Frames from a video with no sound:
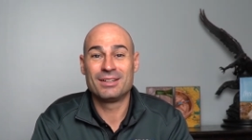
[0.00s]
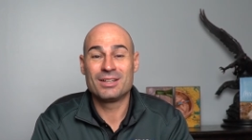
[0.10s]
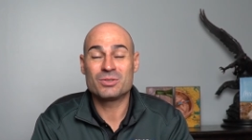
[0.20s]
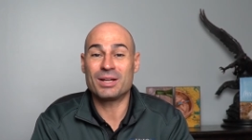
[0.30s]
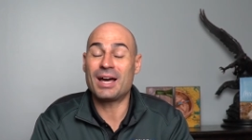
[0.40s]

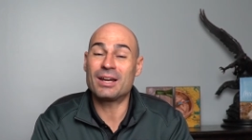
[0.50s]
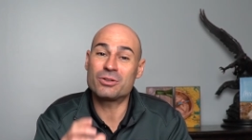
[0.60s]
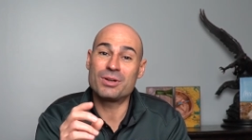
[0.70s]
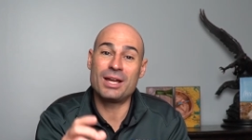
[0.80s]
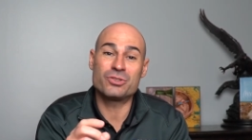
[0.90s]
So I got to
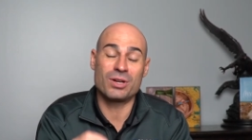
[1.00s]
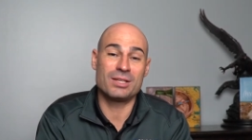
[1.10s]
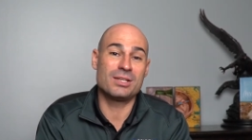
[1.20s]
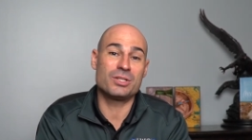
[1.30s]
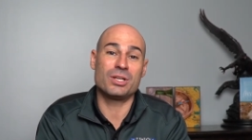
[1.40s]
create
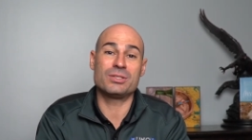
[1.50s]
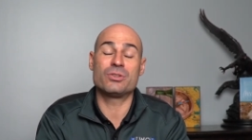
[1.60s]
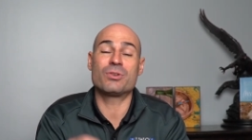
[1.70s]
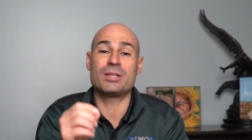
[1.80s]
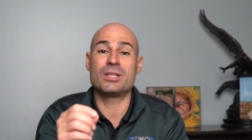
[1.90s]
transitions.
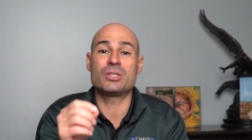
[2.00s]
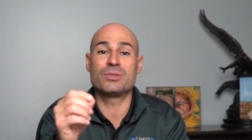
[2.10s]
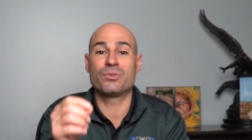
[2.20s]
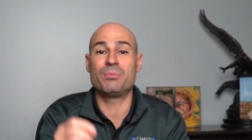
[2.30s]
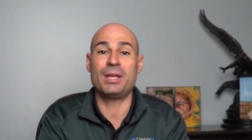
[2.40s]
And
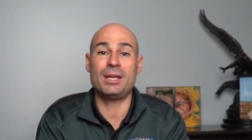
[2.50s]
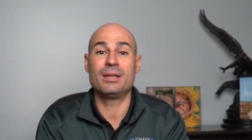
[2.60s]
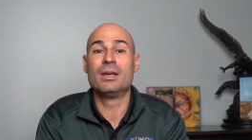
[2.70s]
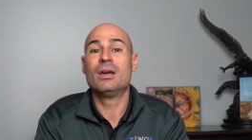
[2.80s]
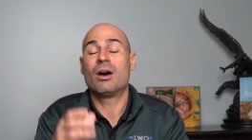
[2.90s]
transitions for
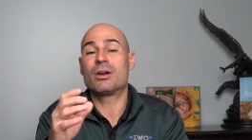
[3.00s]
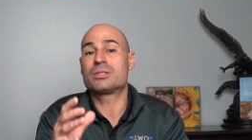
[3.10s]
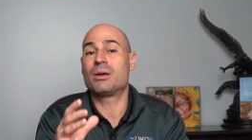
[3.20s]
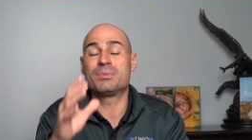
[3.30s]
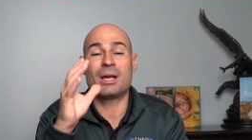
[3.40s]
me are
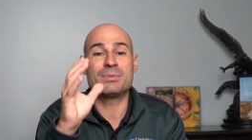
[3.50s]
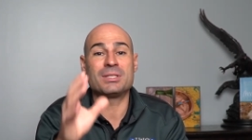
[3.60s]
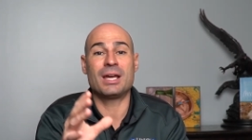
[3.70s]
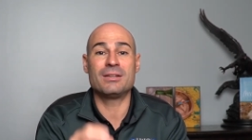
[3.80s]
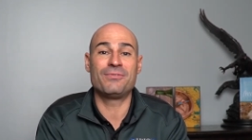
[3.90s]
sometimes
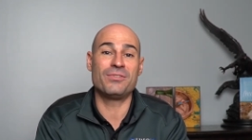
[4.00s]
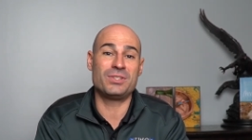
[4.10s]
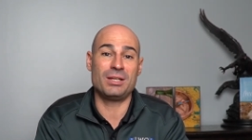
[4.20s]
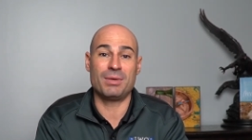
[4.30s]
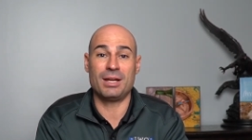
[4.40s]
10 to
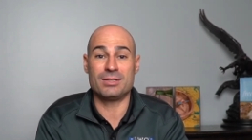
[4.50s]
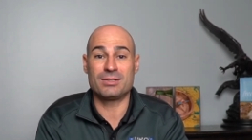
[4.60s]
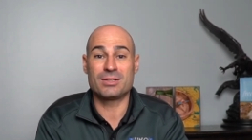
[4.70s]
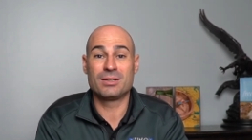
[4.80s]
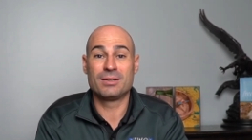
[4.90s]
15
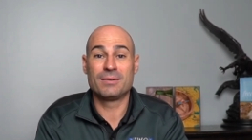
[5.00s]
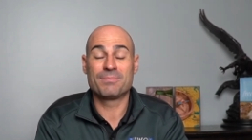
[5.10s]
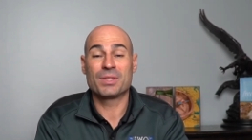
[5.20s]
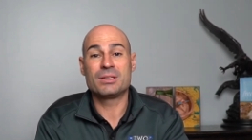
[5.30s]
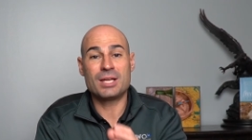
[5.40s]
minutes.
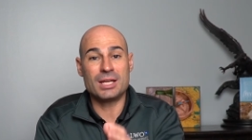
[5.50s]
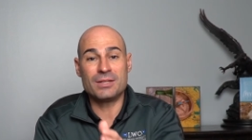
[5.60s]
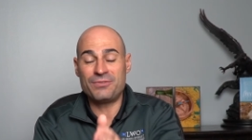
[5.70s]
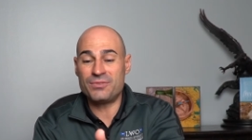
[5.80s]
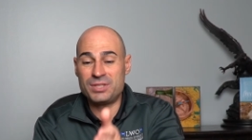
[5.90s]
10
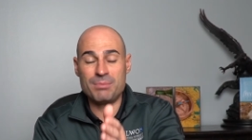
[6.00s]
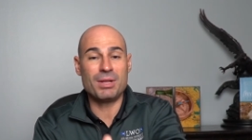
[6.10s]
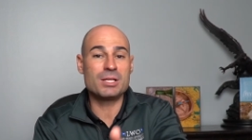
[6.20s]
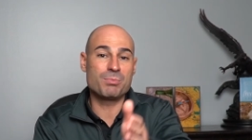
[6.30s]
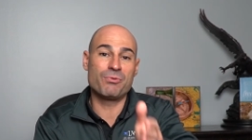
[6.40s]
to 15
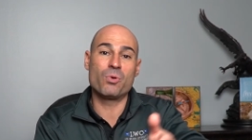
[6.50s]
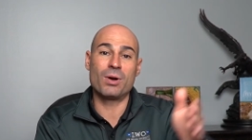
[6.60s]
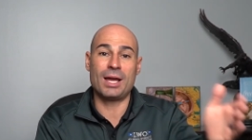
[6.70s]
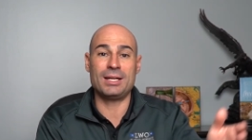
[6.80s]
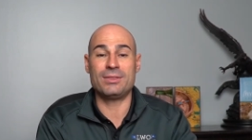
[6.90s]
minutes
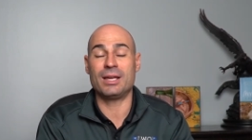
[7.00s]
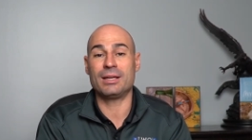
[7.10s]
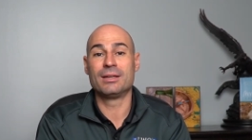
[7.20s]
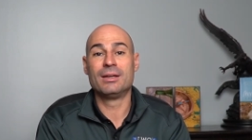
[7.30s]
before anything.